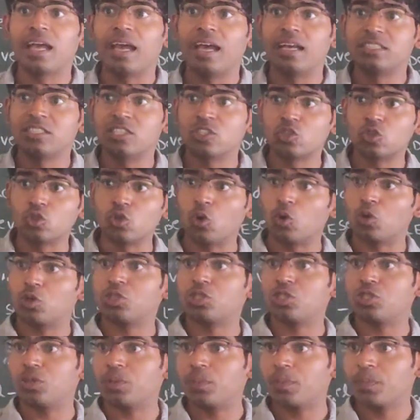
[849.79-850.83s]
as a
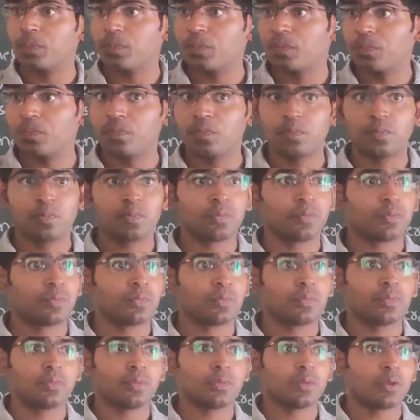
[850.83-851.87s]
source.
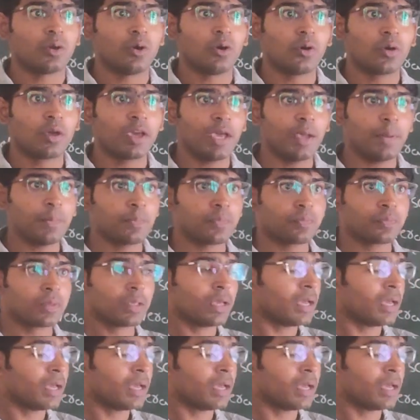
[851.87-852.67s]
Okay.